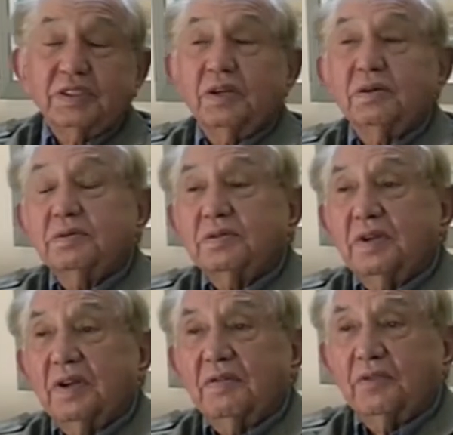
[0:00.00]
So,
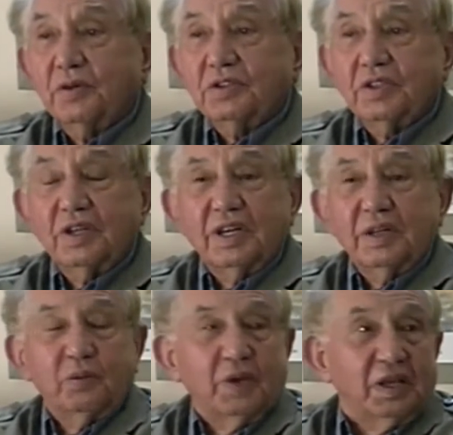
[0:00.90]

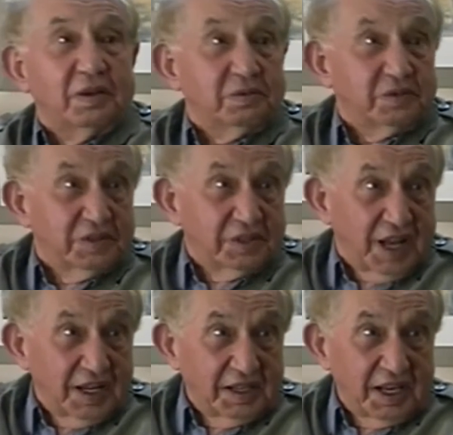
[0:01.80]
fortunately, the
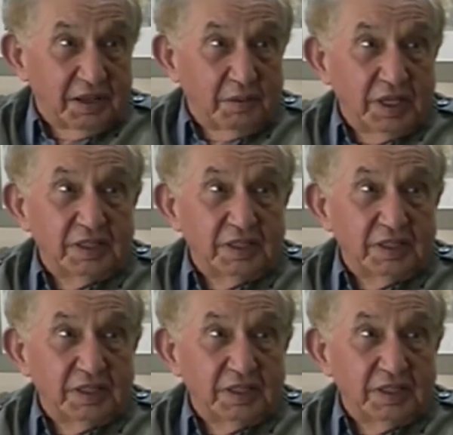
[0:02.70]
tide came